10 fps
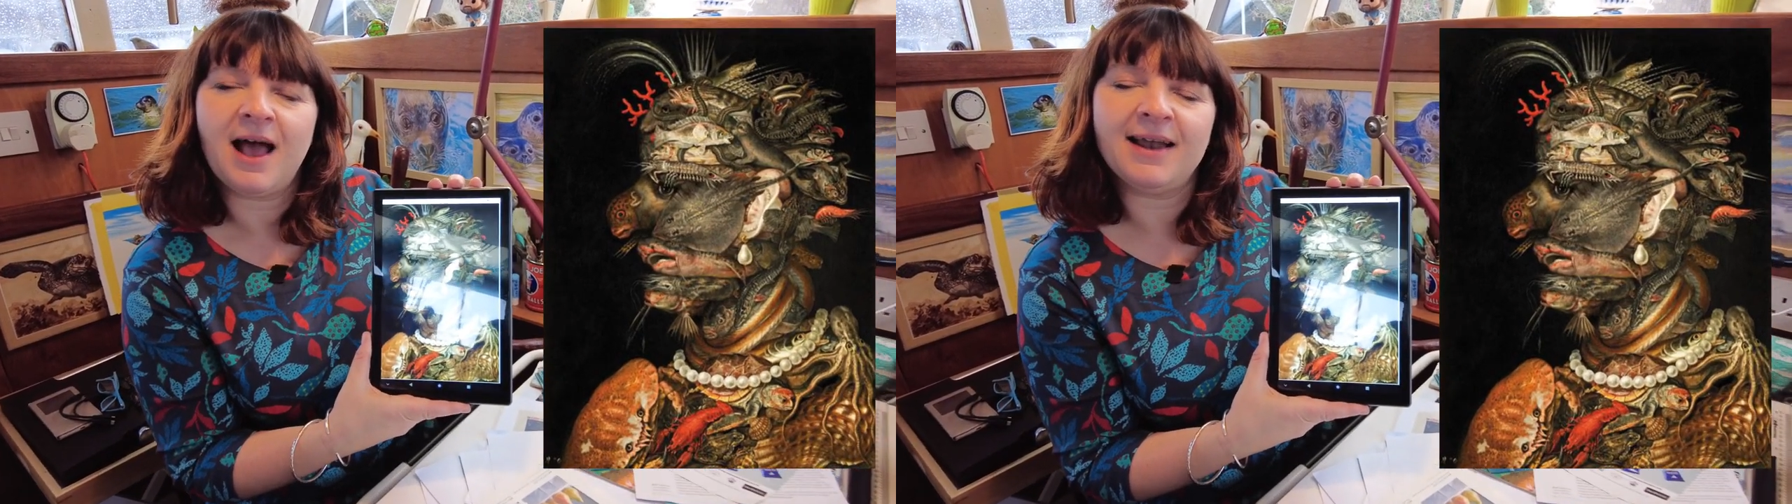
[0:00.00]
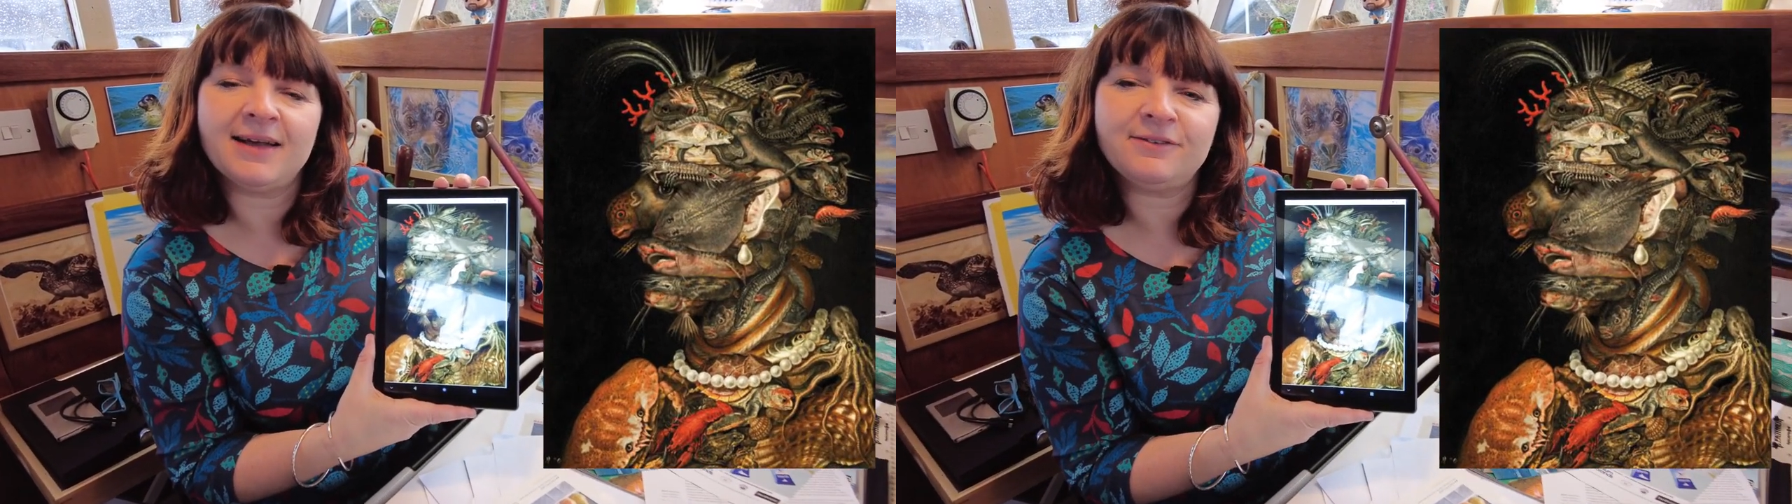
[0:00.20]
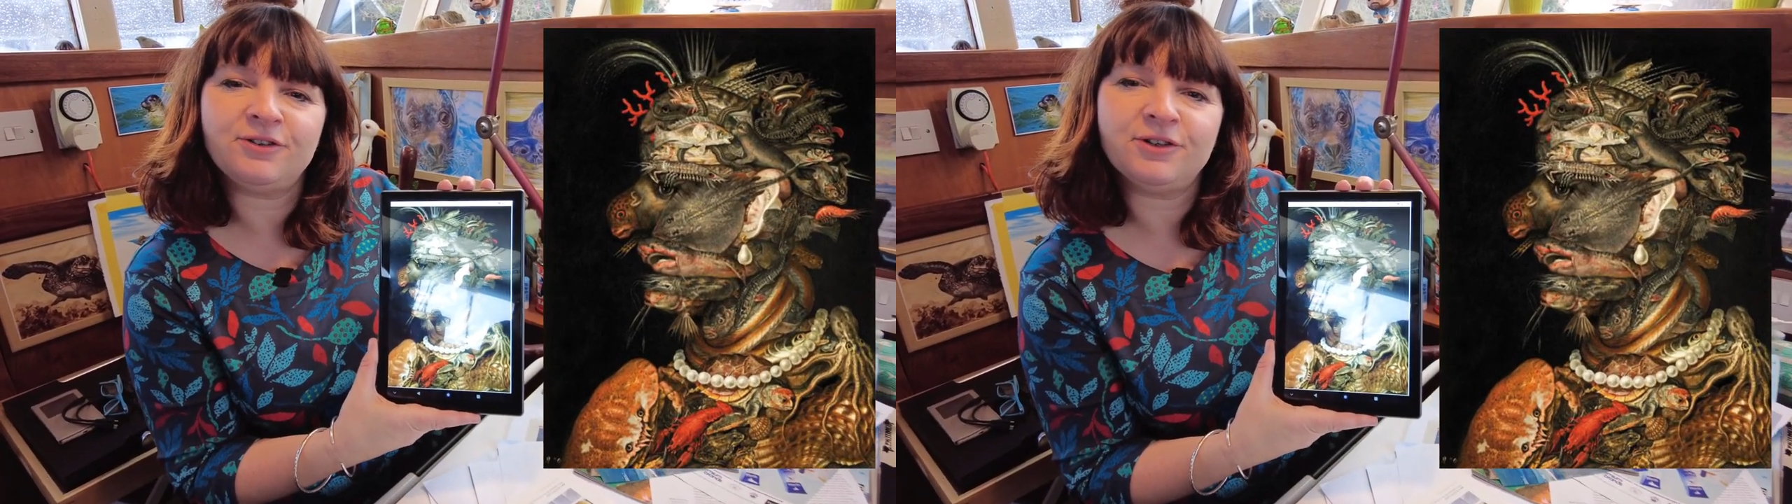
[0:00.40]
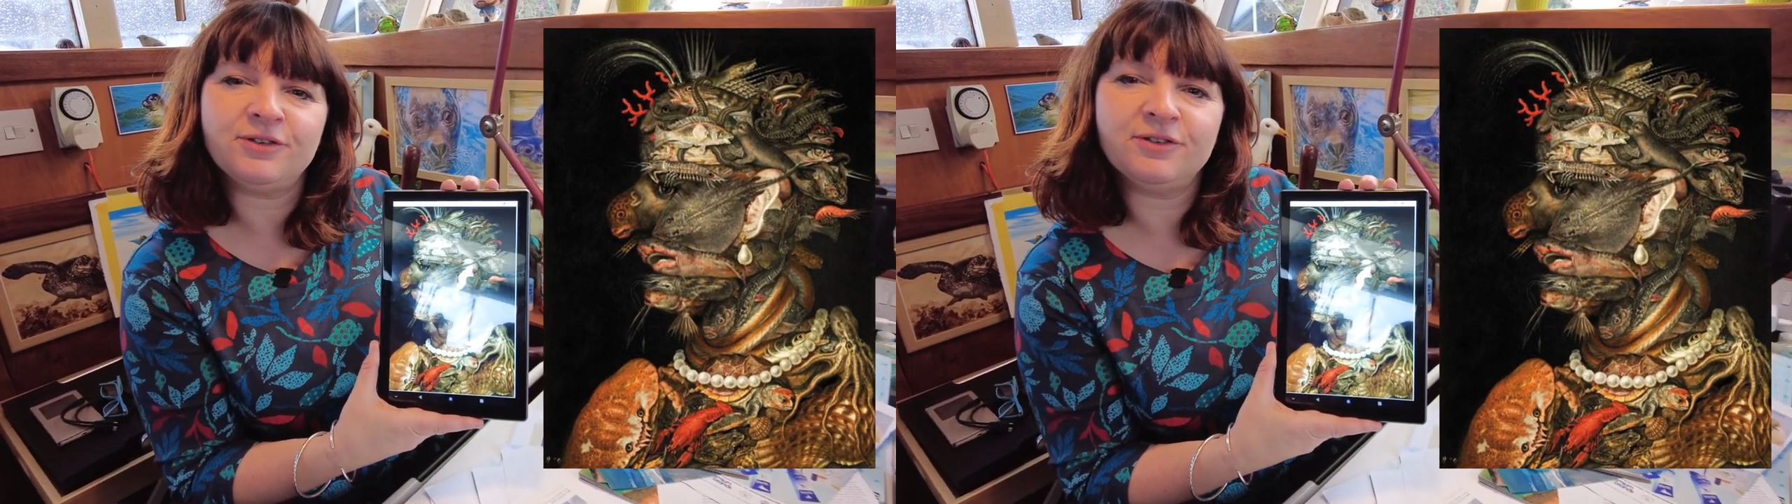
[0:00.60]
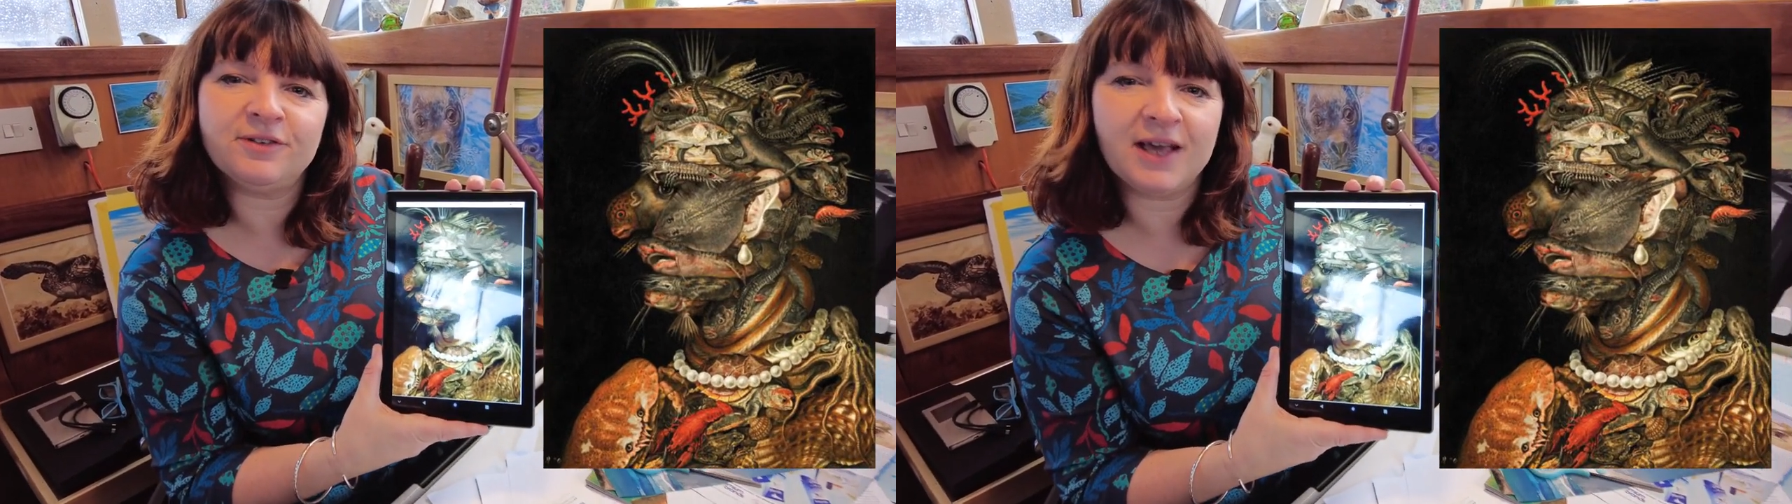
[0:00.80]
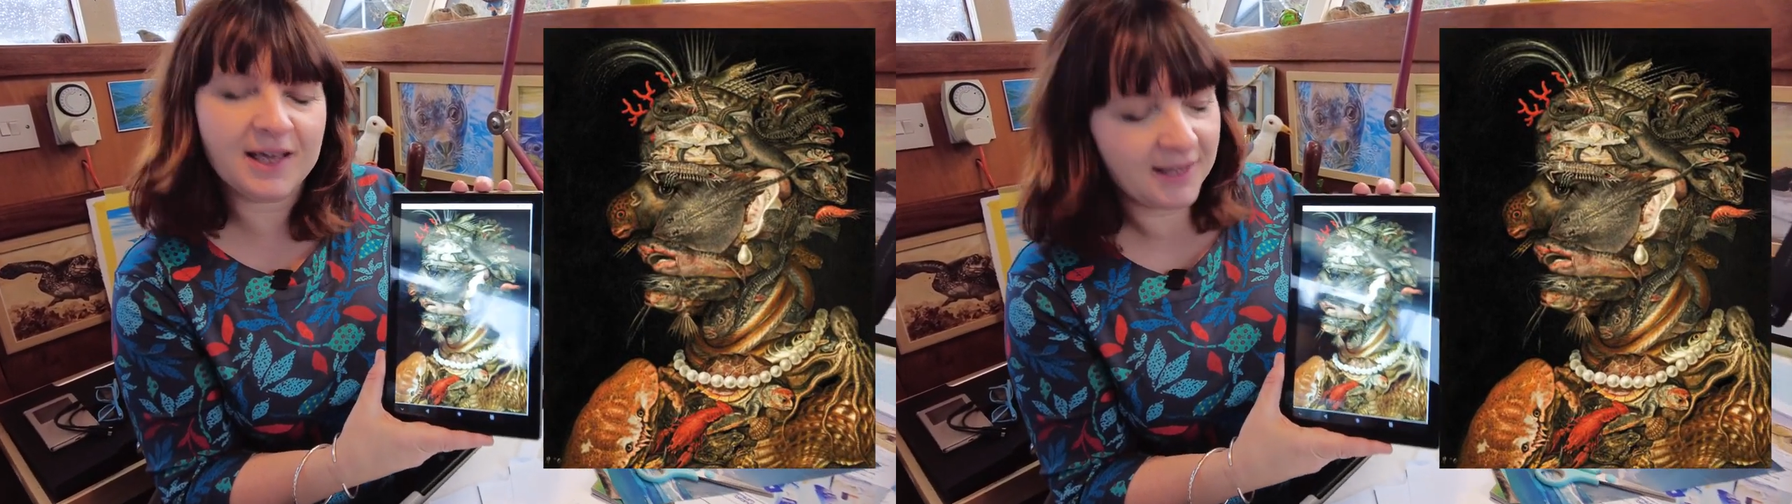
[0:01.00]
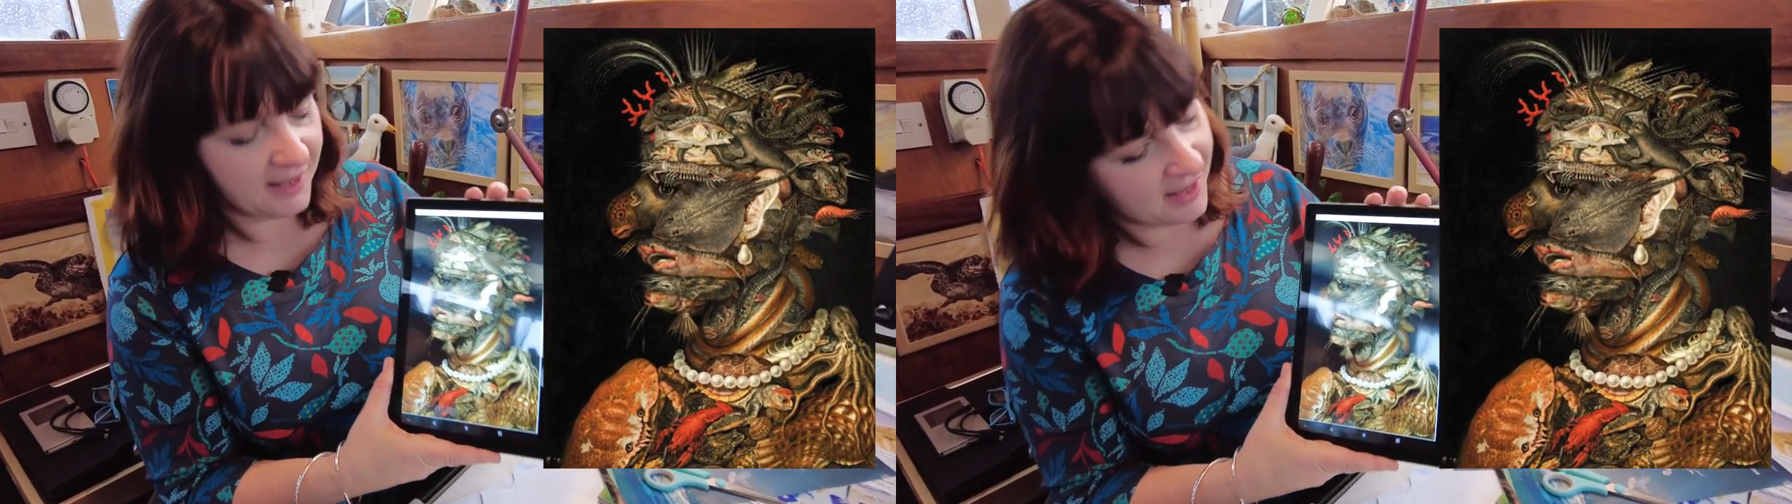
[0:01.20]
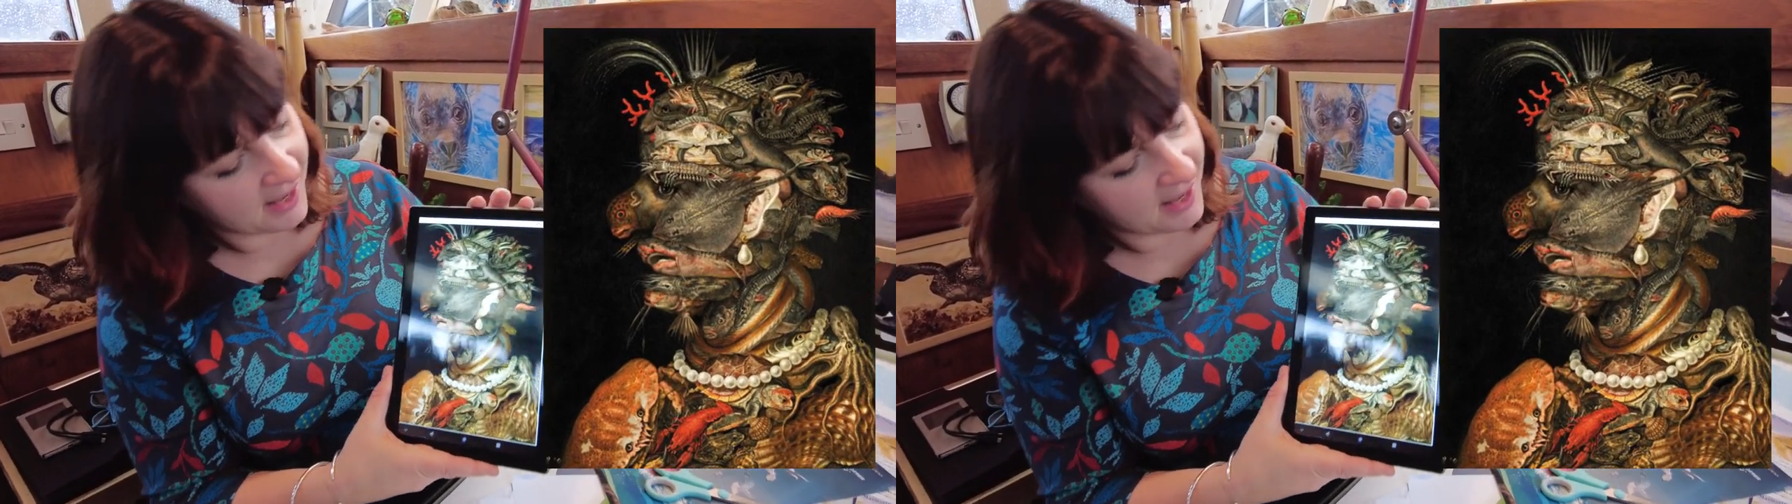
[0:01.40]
and as you can see,